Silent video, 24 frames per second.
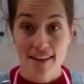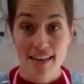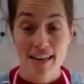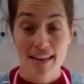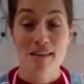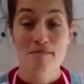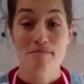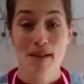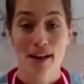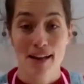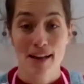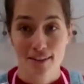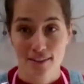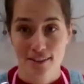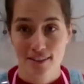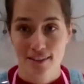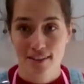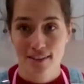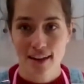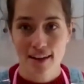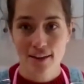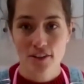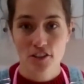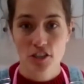an email
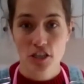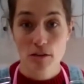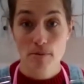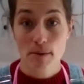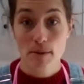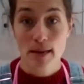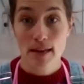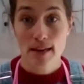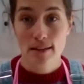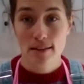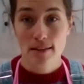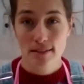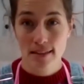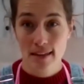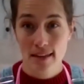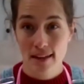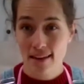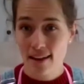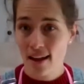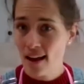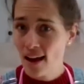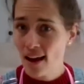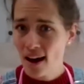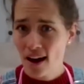to that GP and
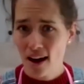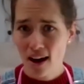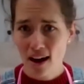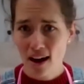say,